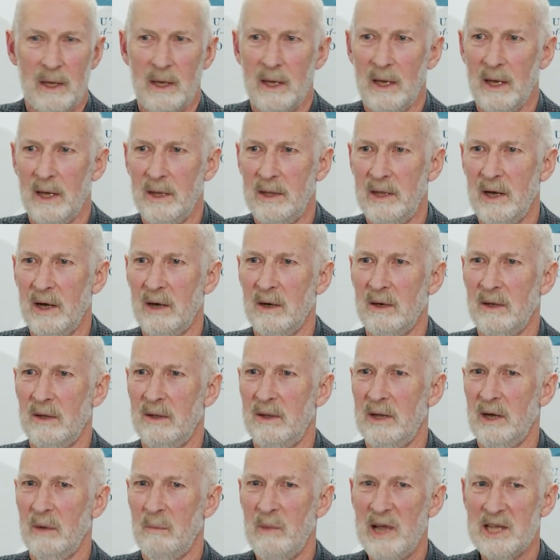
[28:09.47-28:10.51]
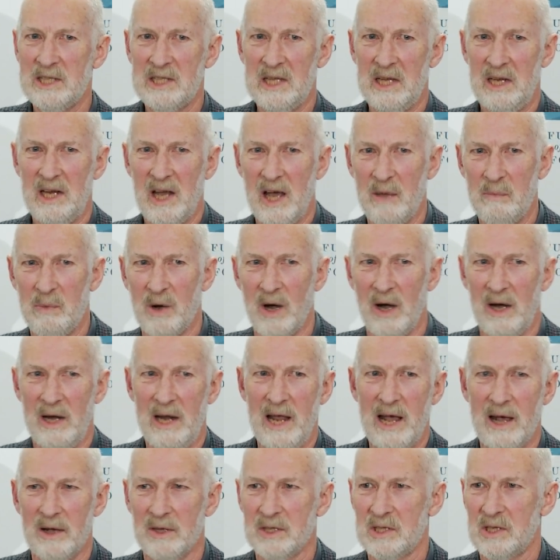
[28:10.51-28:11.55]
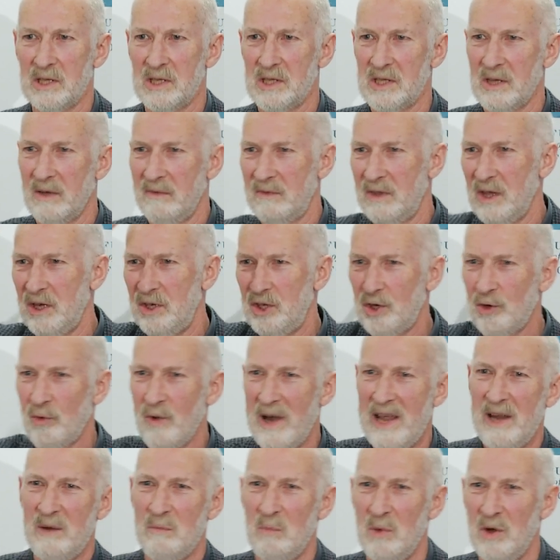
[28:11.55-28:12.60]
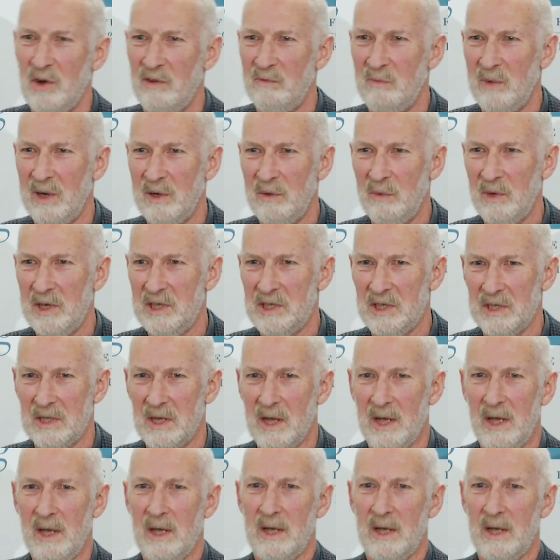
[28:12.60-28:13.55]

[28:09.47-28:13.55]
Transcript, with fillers: Uh, they're they're messing up our analysis of the trend movement, which is